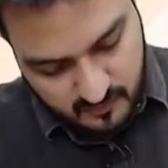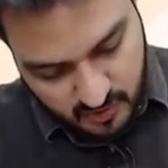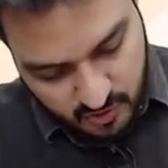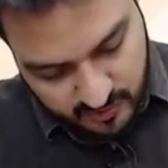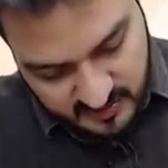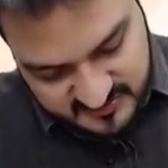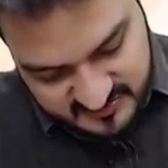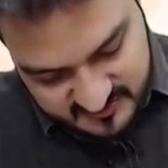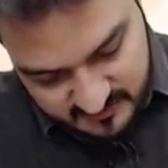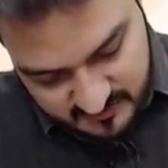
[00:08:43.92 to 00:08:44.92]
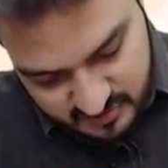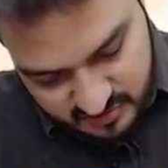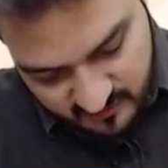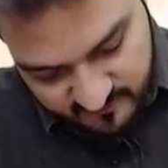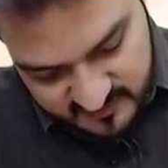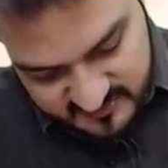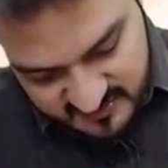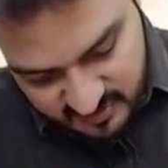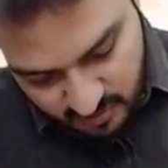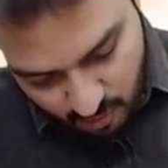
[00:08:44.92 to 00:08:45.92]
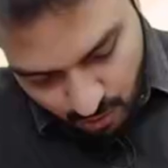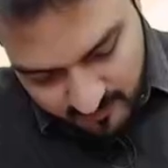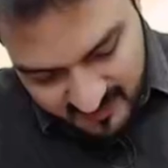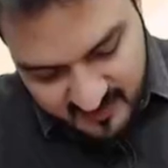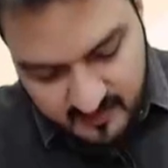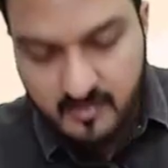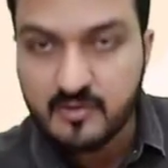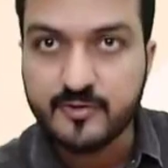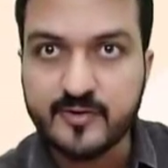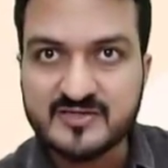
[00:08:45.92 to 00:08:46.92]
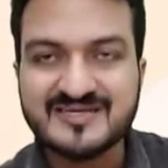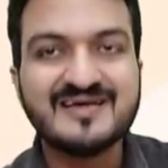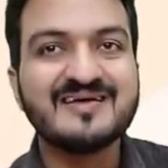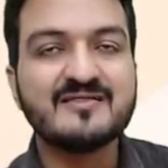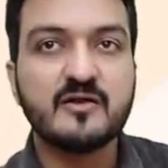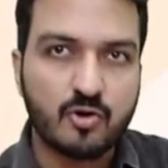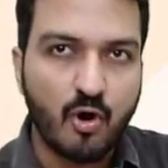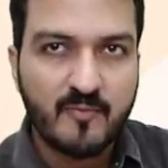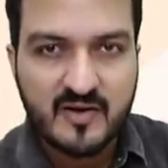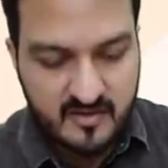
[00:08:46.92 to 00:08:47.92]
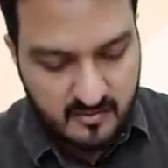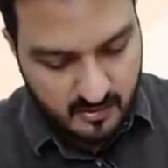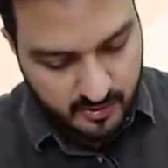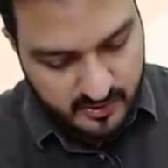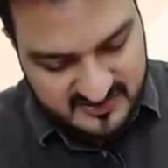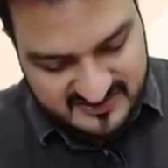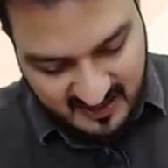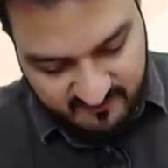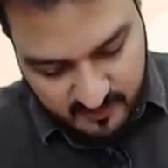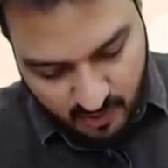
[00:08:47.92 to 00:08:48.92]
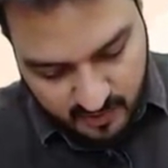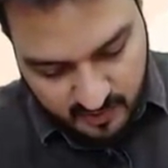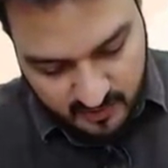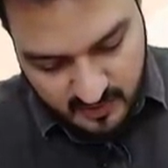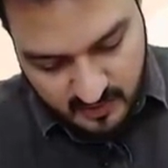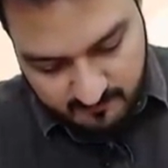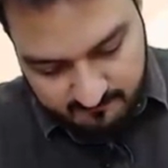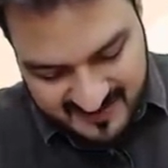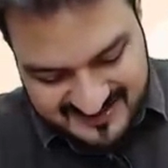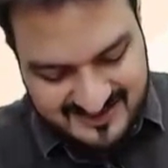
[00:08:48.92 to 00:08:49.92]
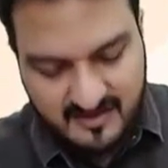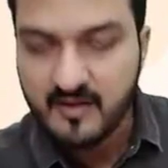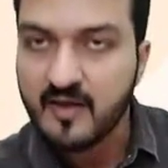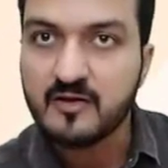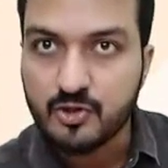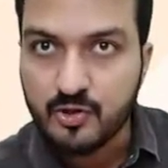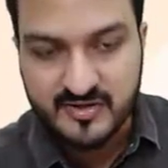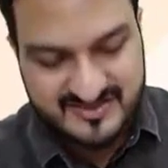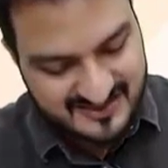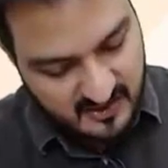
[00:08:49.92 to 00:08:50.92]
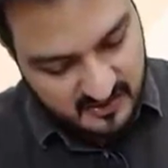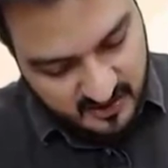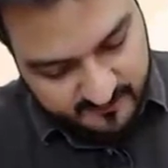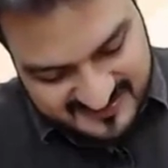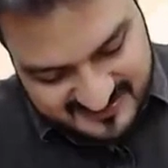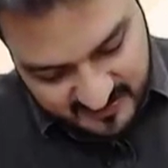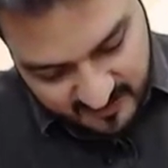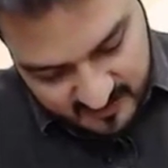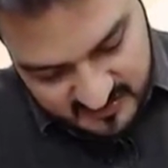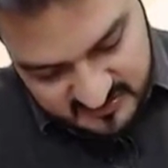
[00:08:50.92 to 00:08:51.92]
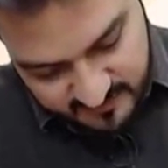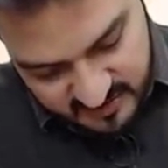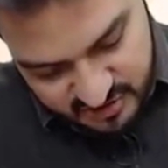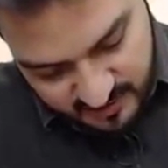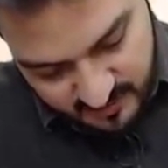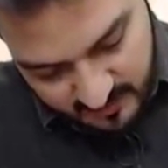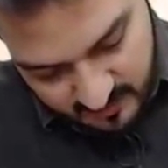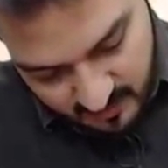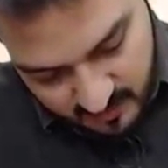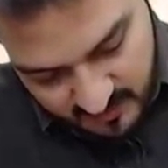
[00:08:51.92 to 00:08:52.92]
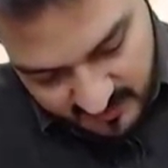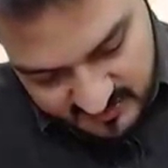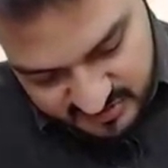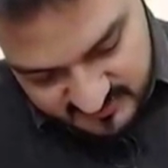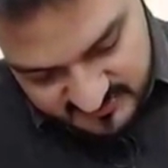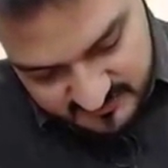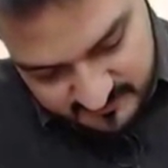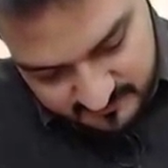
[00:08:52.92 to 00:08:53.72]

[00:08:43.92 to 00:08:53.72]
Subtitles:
units, if this is raw material units, then raw material units I will not measure in units. Let me say it is measured in kgs.